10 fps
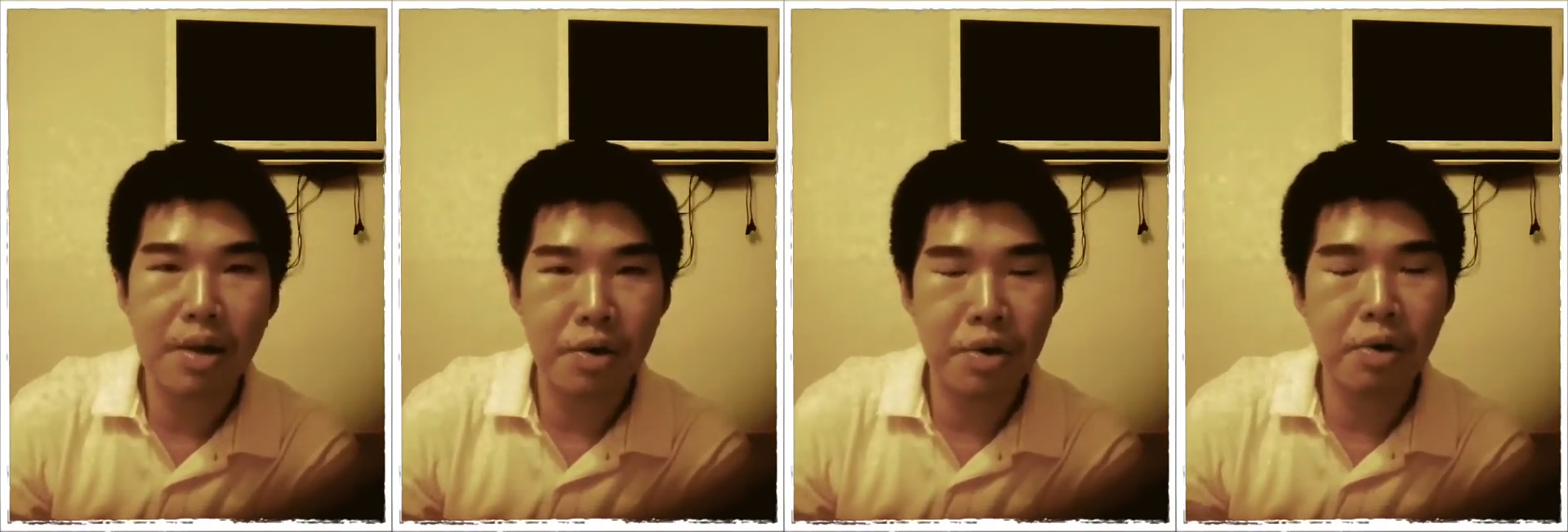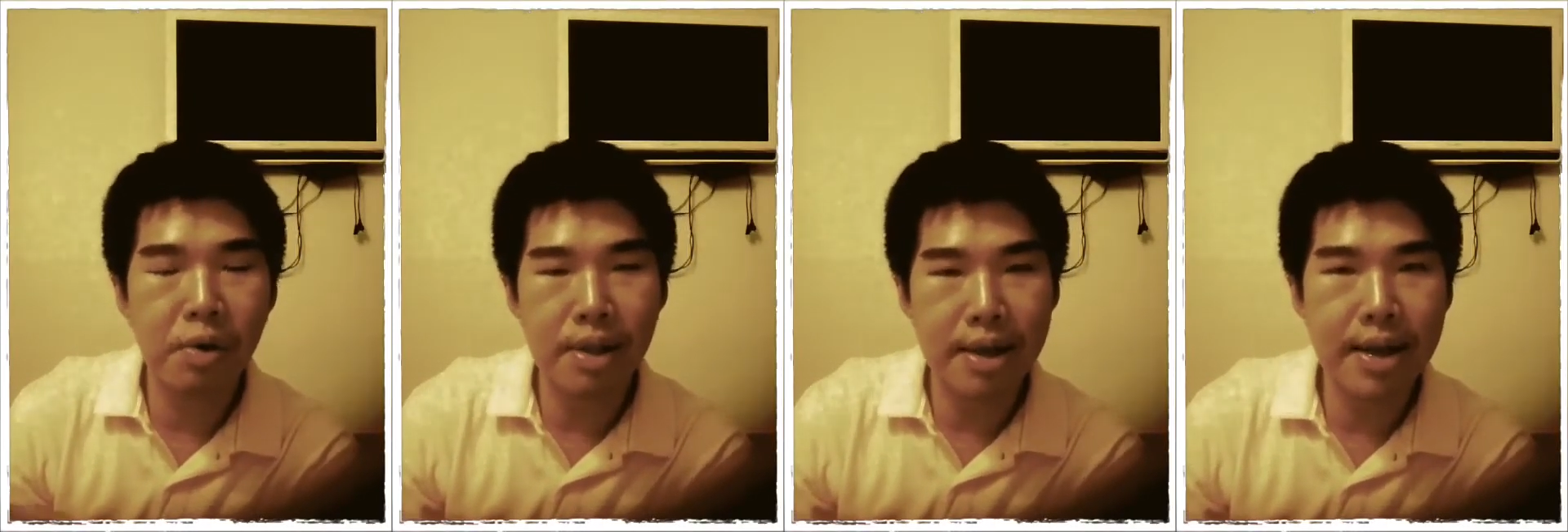
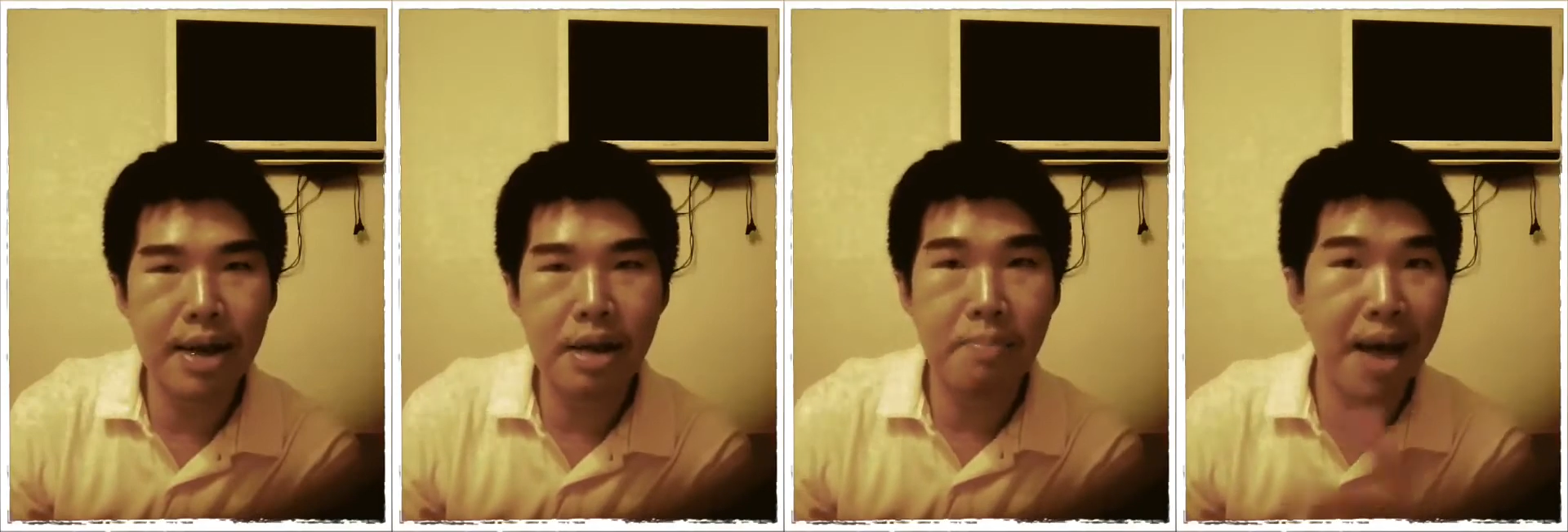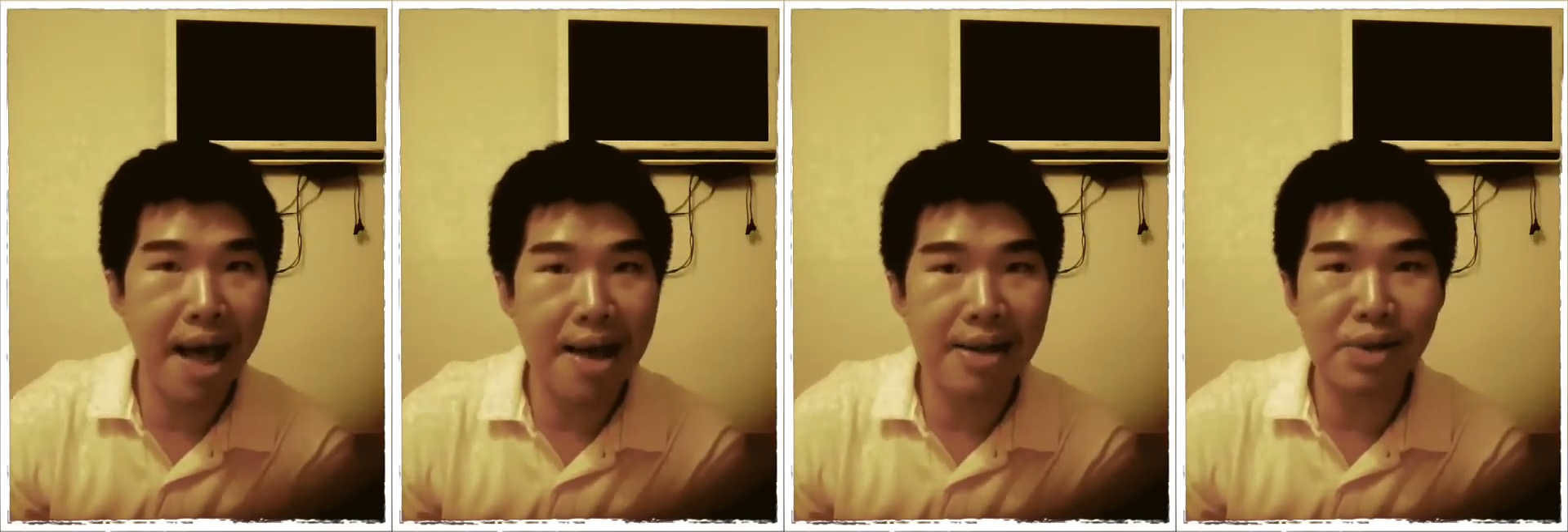only the
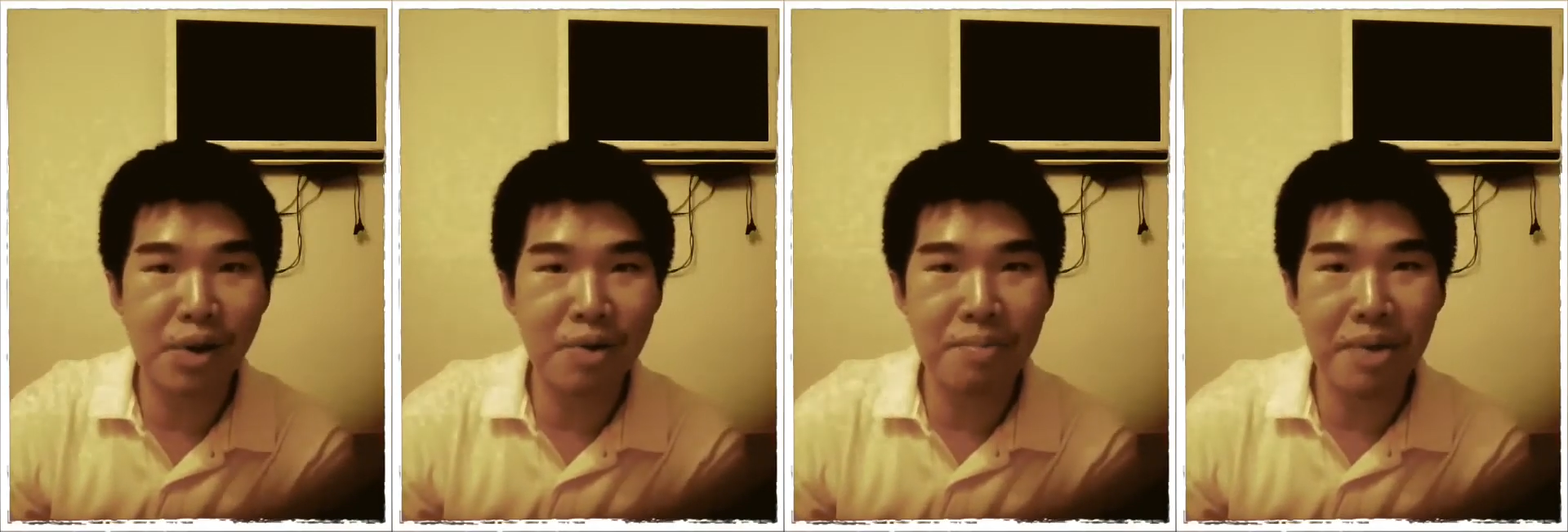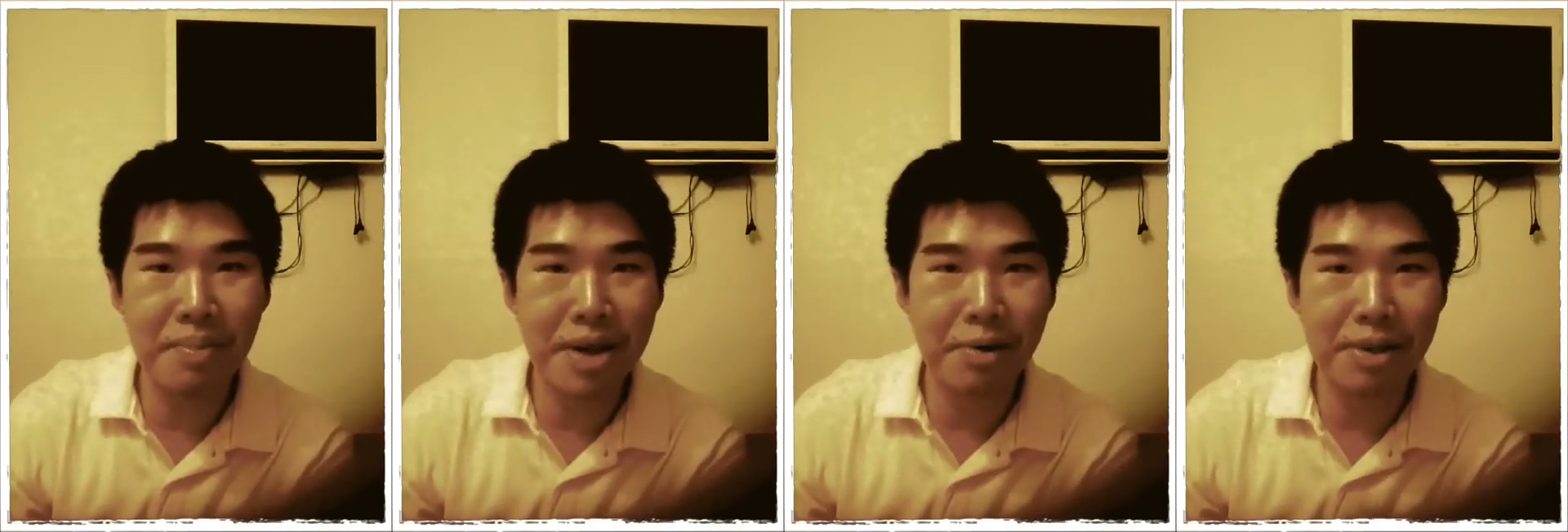past or
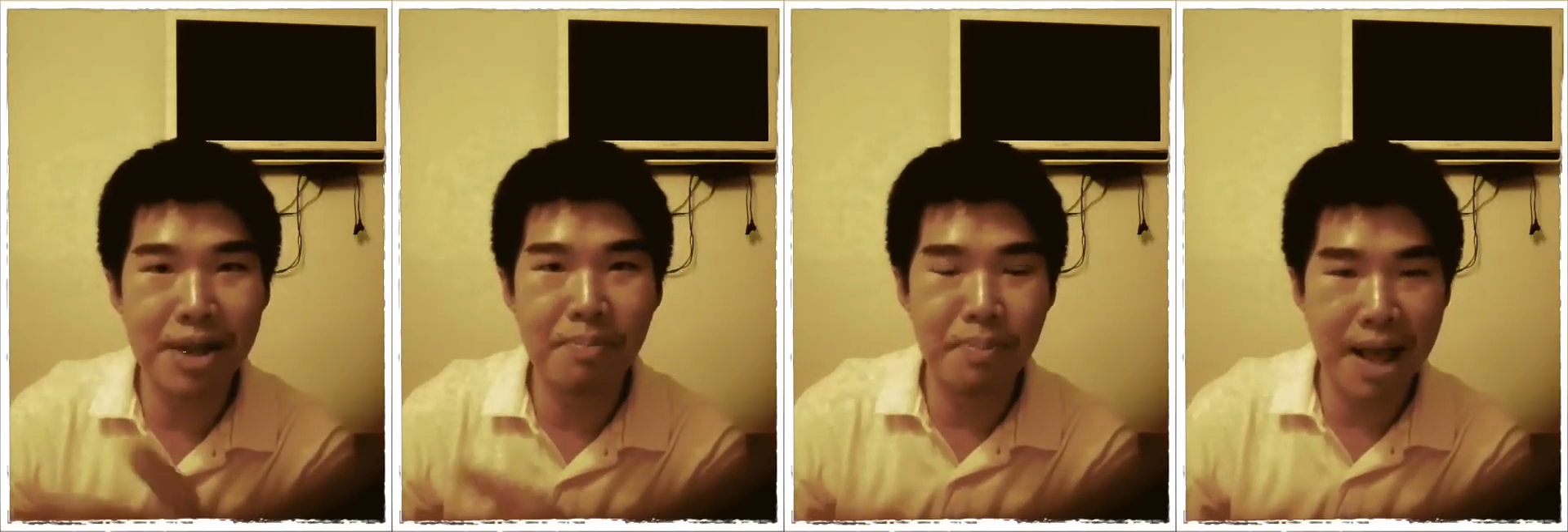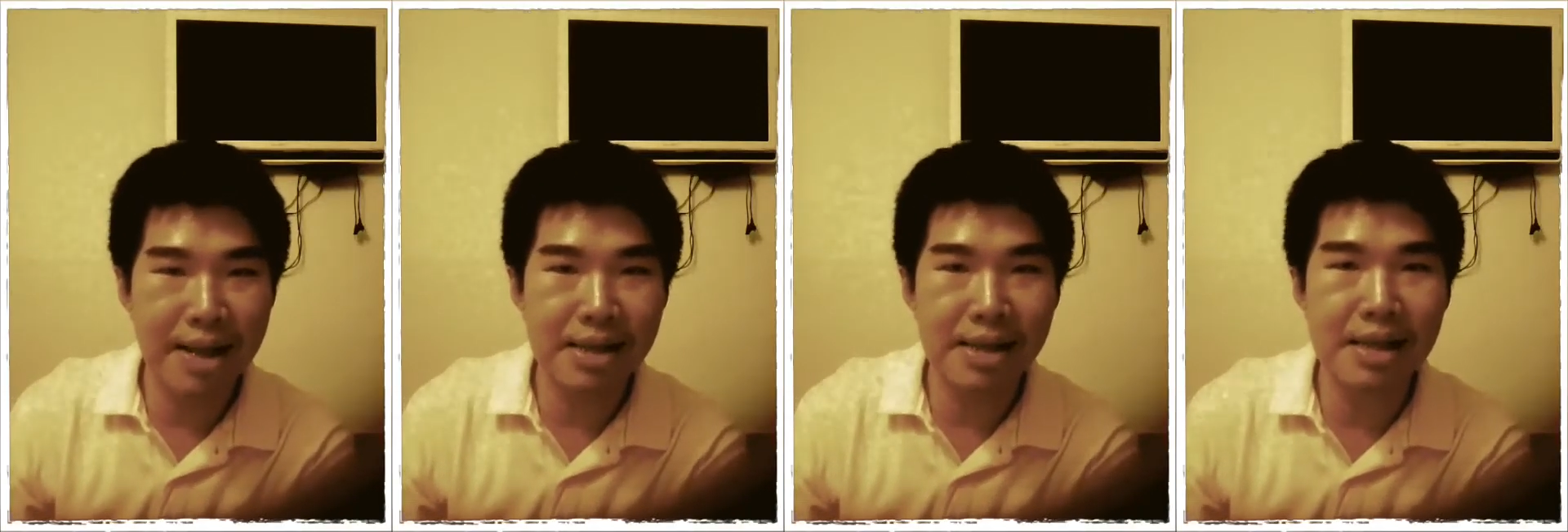maybe only the
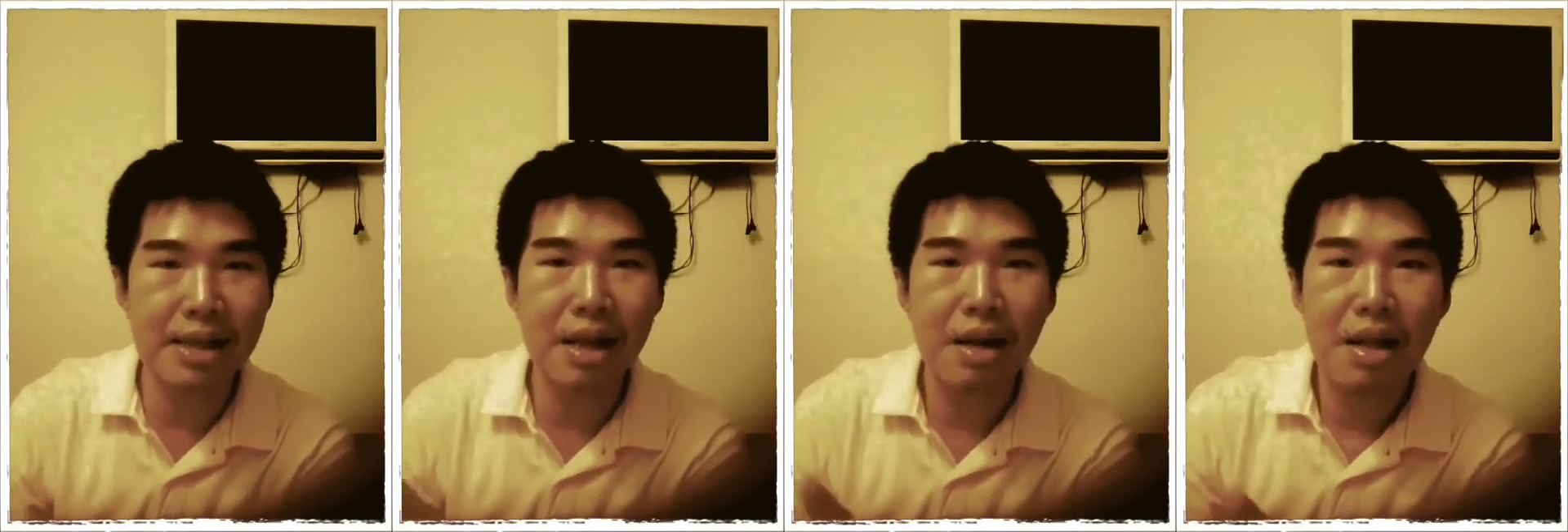present,